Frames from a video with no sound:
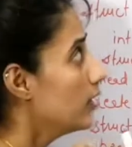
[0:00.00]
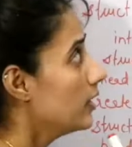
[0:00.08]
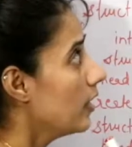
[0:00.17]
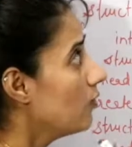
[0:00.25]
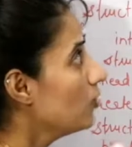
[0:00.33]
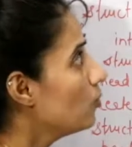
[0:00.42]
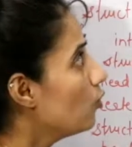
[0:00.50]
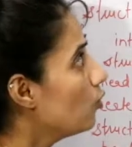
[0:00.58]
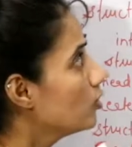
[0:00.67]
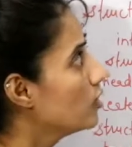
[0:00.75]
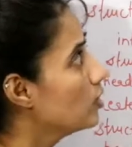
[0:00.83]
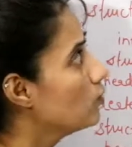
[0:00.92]
Now one
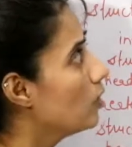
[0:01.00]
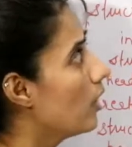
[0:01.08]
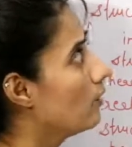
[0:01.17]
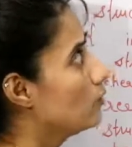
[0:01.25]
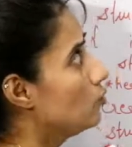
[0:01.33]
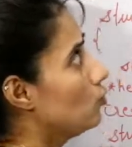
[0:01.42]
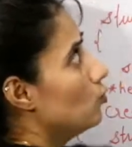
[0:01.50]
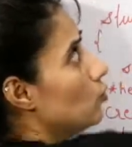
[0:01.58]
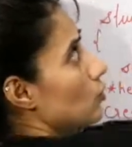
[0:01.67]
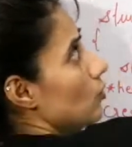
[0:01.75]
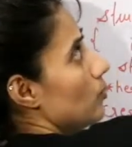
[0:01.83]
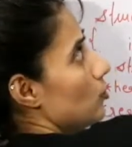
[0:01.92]
more thing you have to
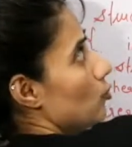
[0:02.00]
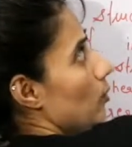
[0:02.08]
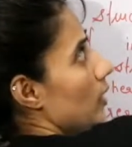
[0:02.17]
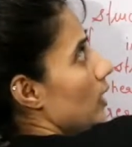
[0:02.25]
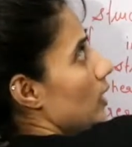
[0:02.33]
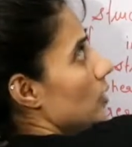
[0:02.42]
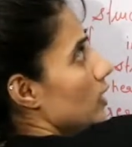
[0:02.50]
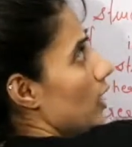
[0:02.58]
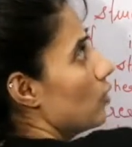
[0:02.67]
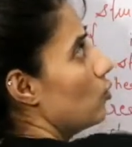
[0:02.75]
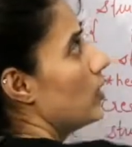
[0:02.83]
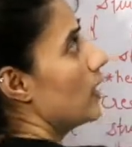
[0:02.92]
do to make it a
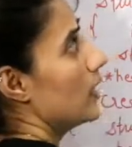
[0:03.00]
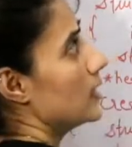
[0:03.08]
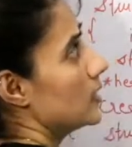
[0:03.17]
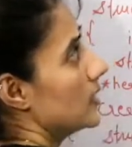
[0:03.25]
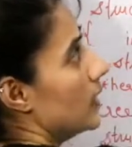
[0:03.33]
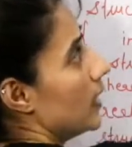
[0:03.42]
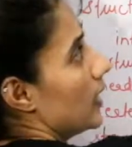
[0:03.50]
circular list.